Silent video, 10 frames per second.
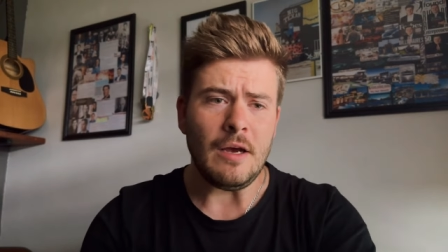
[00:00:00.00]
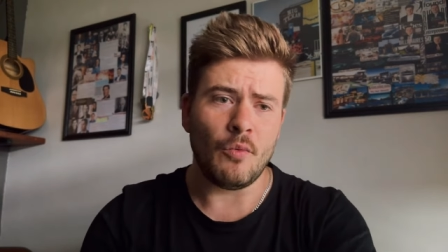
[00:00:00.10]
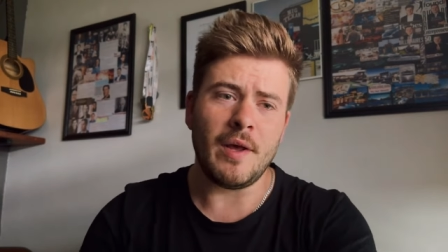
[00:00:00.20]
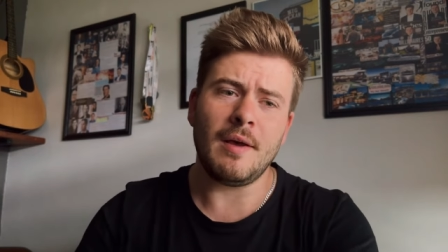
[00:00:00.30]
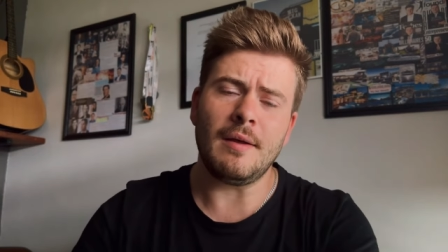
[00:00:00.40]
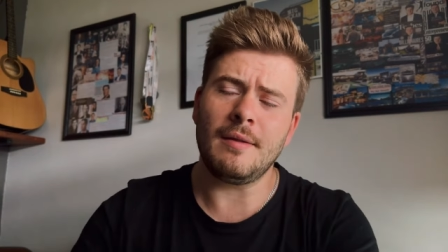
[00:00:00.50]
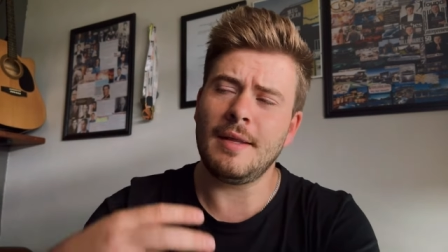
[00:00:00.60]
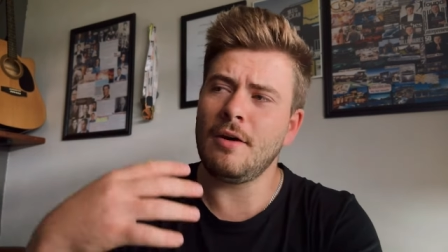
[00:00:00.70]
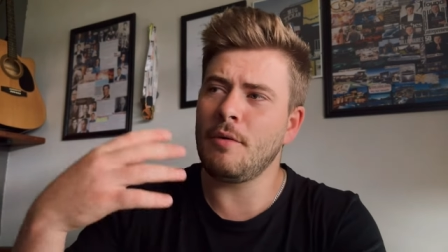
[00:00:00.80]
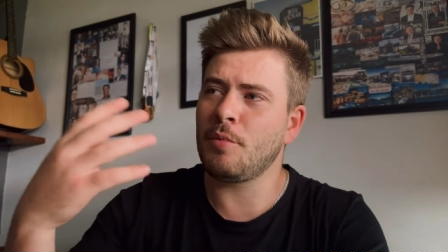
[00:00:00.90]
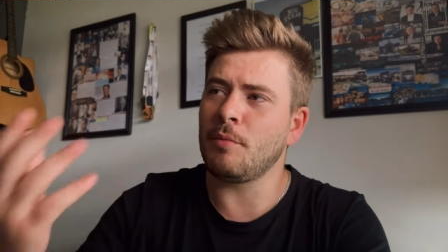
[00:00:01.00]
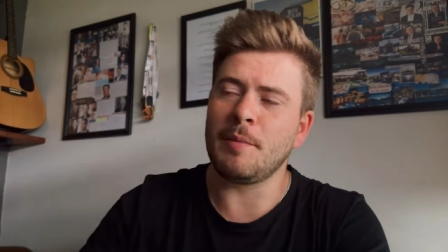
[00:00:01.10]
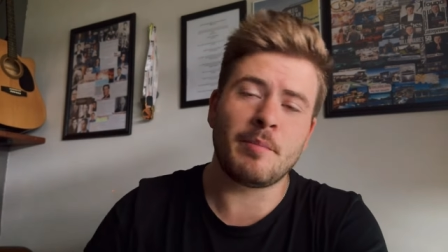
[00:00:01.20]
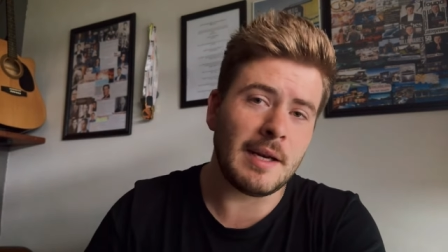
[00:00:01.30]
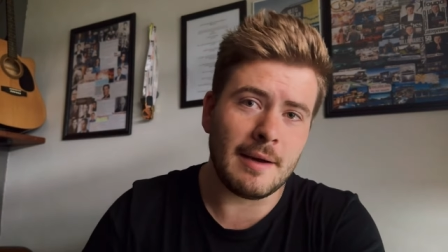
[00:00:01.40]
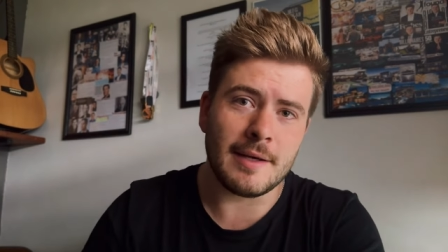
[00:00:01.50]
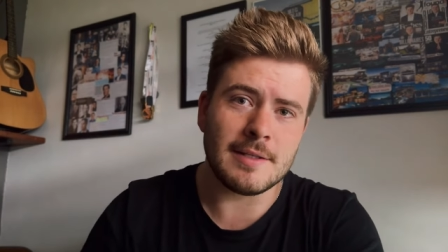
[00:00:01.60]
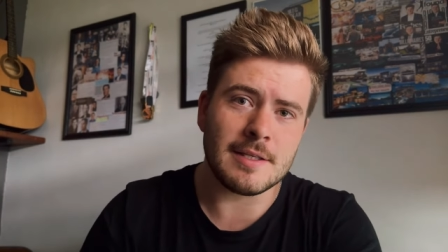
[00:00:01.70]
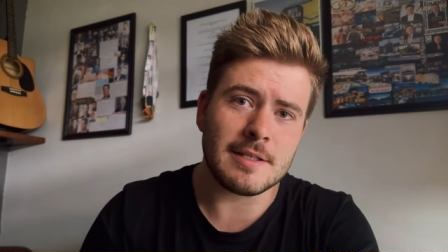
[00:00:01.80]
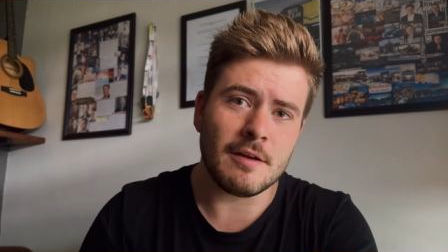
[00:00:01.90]
where there are probably
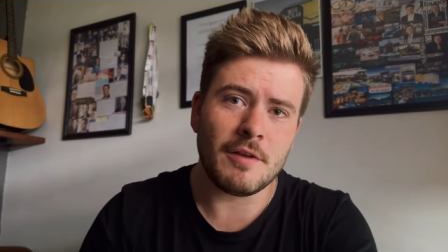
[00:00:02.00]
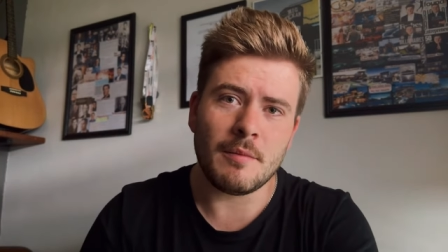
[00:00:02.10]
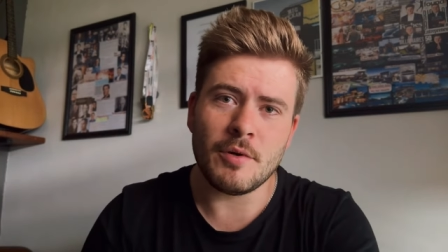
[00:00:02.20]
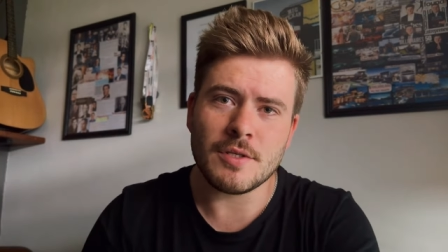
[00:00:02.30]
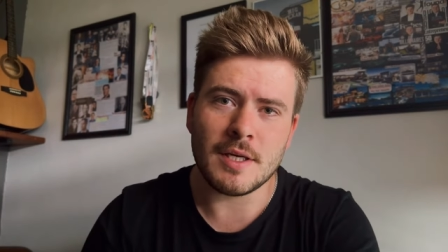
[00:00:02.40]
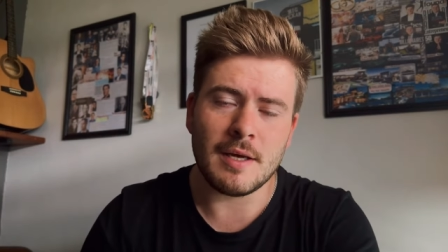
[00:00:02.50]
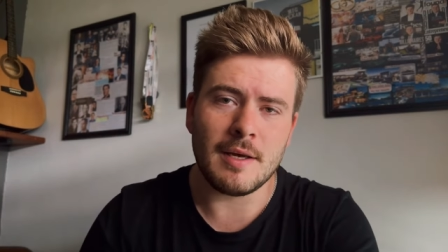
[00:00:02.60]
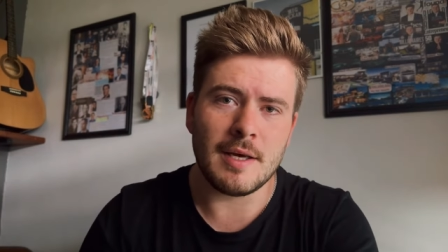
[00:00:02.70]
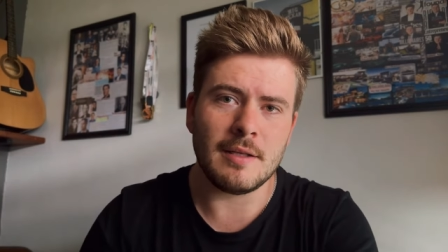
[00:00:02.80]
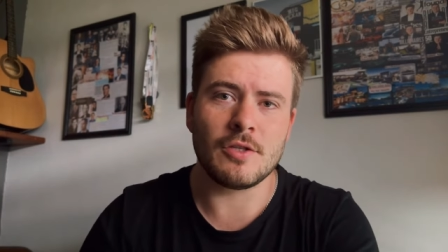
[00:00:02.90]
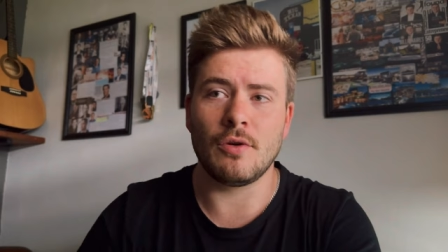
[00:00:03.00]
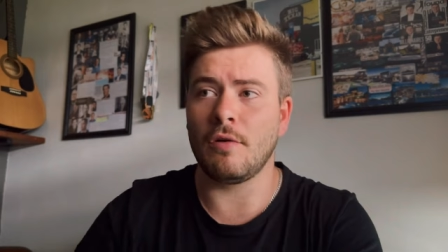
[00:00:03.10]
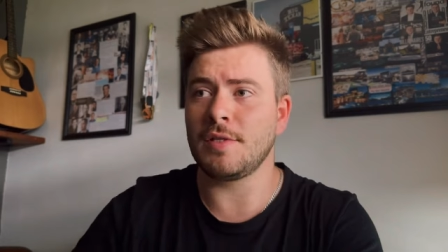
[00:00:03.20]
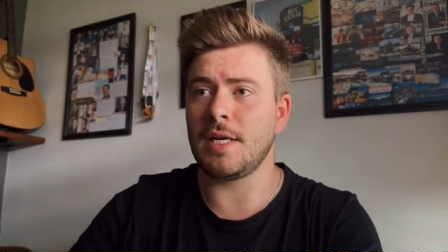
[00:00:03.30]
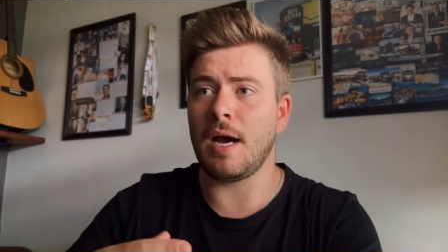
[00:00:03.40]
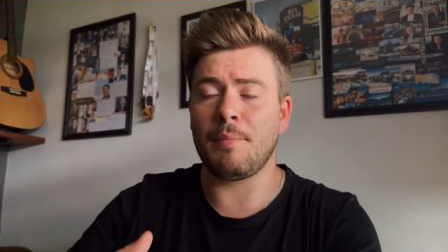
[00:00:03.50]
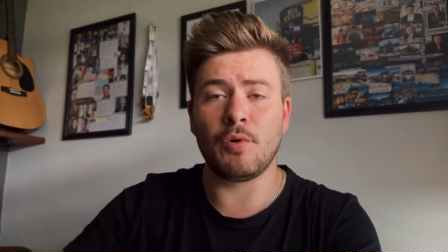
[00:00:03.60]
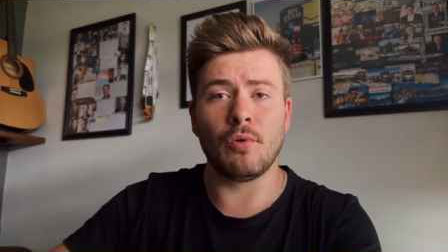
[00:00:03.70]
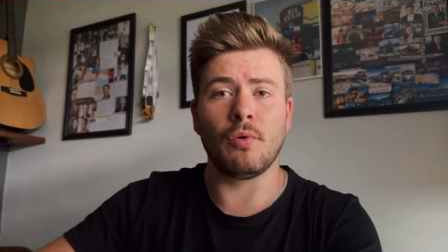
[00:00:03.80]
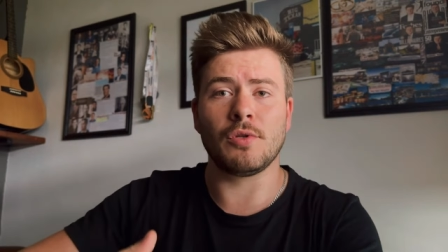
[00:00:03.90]
plugins and stuff that person can get to obviously up
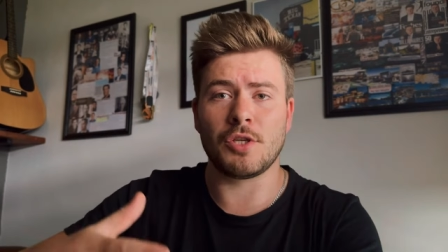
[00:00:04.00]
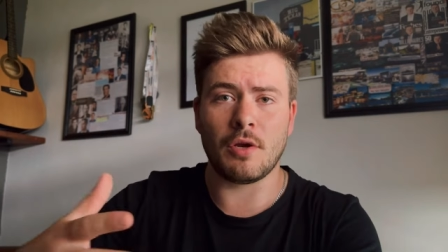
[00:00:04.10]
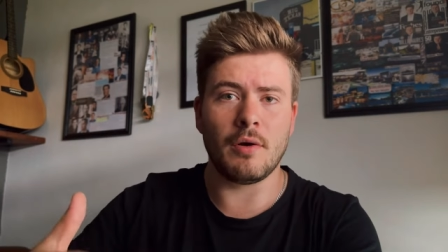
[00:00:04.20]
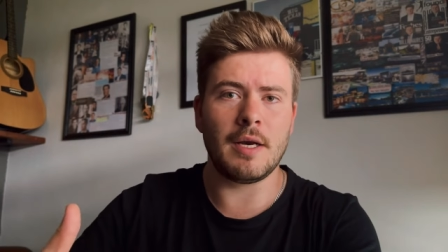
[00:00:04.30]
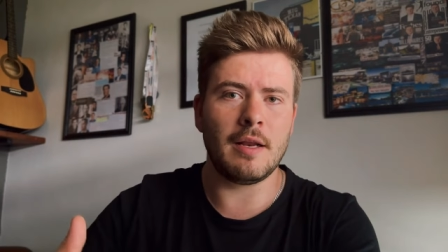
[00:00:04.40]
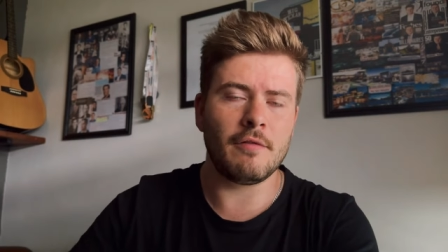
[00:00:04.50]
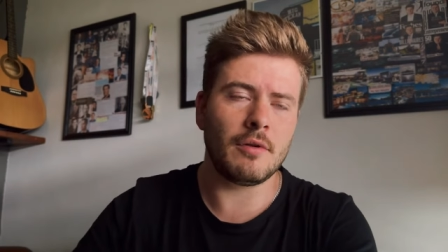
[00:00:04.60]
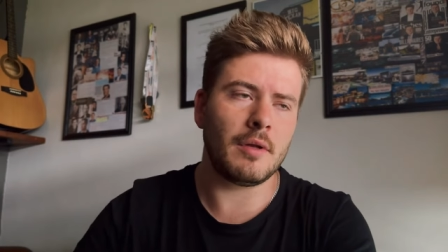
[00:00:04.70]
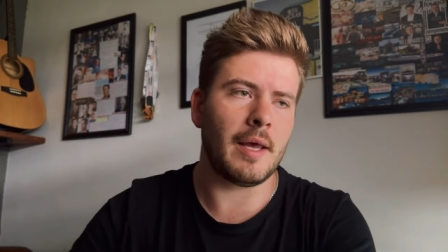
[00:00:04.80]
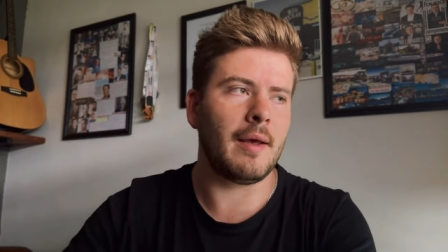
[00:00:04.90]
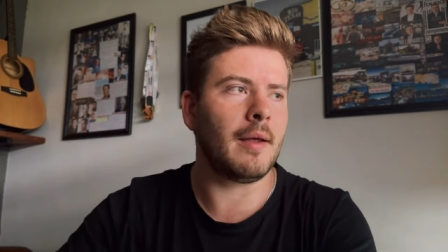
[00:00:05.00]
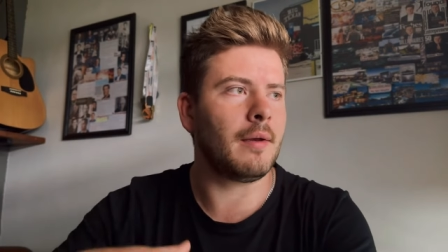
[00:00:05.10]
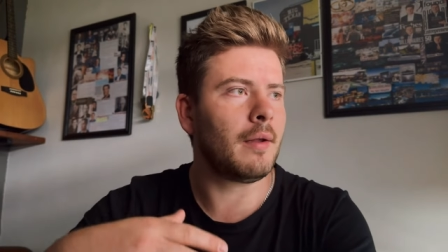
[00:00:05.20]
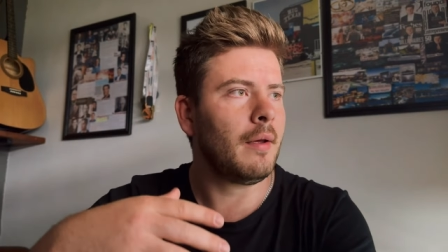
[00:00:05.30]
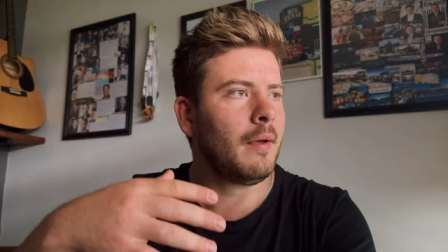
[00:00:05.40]
your security level and